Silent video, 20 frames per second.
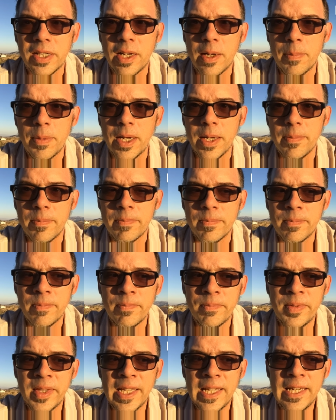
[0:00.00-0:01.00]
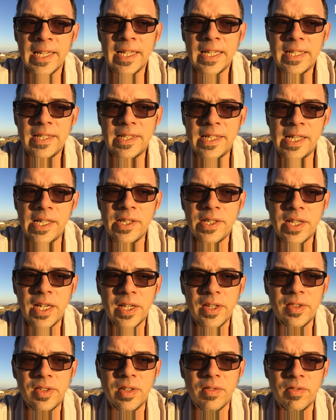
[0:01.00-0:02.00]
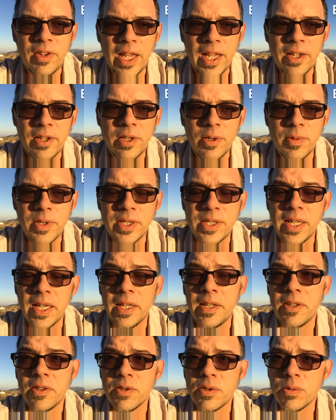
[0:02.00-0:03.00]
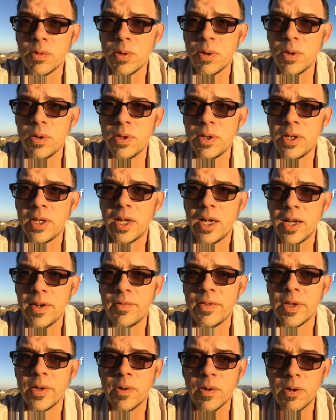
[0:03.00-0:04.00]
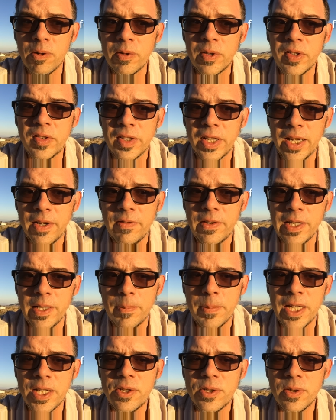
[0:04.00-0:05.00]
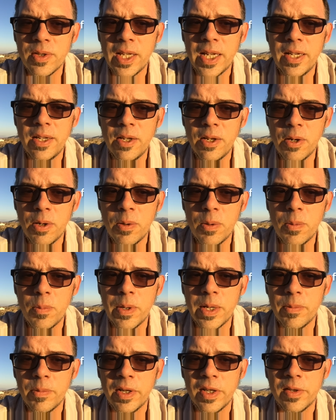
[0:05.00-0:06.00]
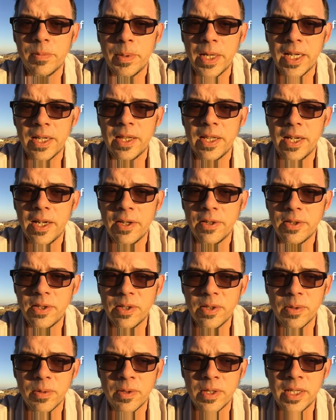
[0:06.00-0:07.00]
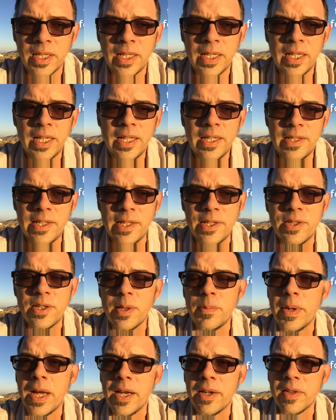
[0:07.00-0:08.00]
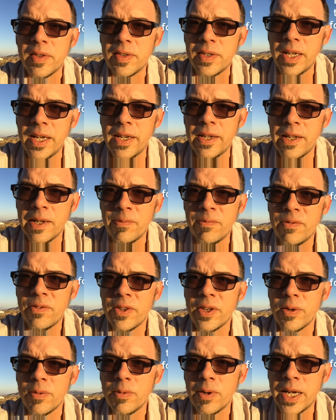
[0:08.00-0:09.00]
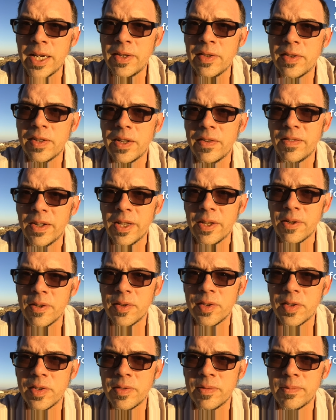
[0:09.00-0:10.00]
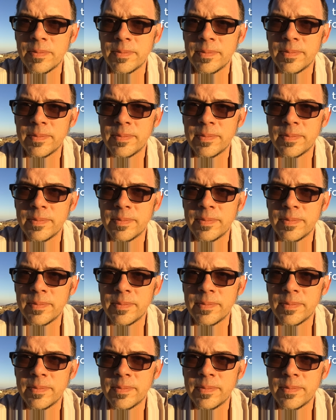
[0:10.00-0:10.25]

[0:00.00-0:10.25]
that come up. Teach kids to value and take control of their own safety. Make sure they know what respect they are due. Teach them how to stand up for the rights of others.